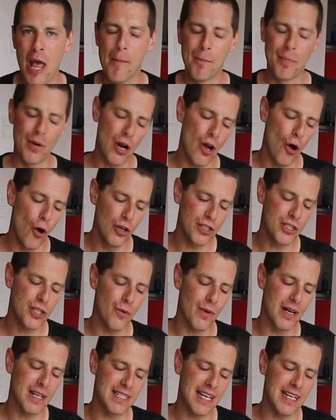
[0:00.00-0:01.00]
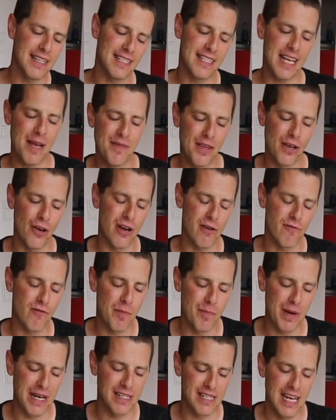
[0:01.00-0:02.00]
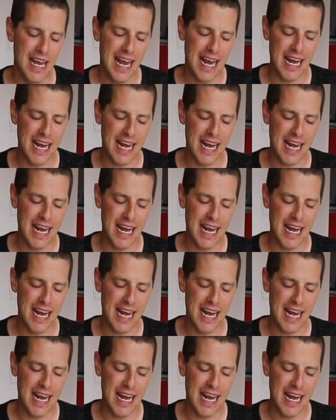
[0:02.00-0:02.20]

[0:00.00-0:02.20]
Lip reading: but also when I say the same thing on every beat,